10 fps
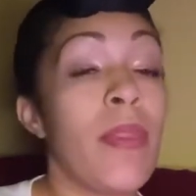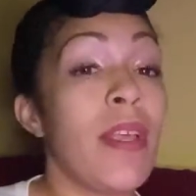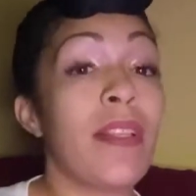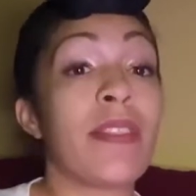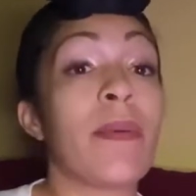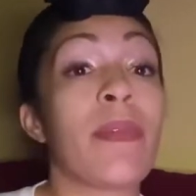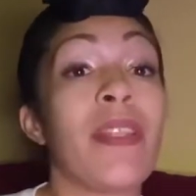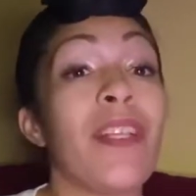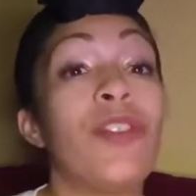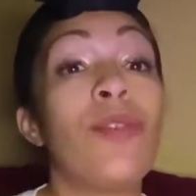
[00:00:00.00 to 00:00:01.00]
It's something
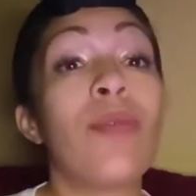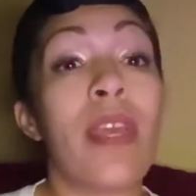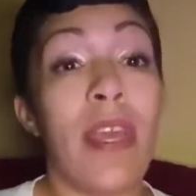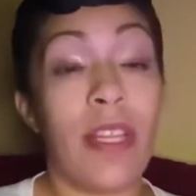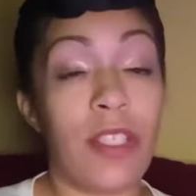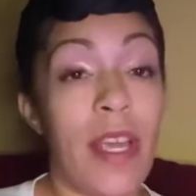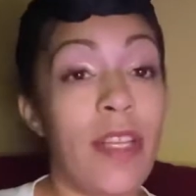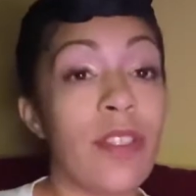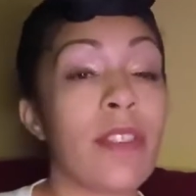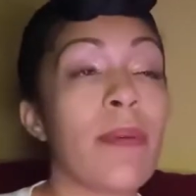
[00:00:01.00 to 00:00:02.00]
that you can't
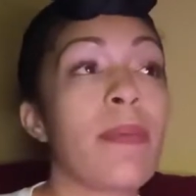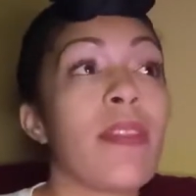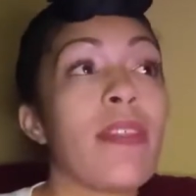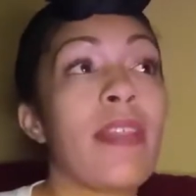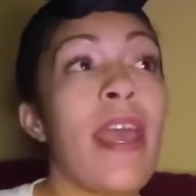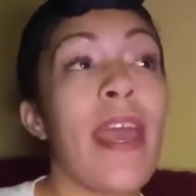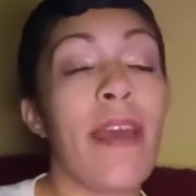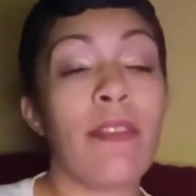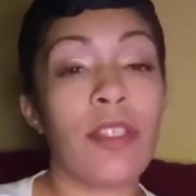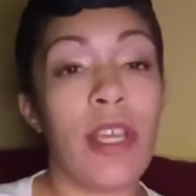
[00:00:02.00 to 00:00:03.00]
change. It's something that they
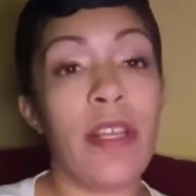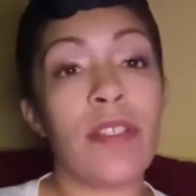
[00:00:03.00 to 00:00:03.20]
have to change.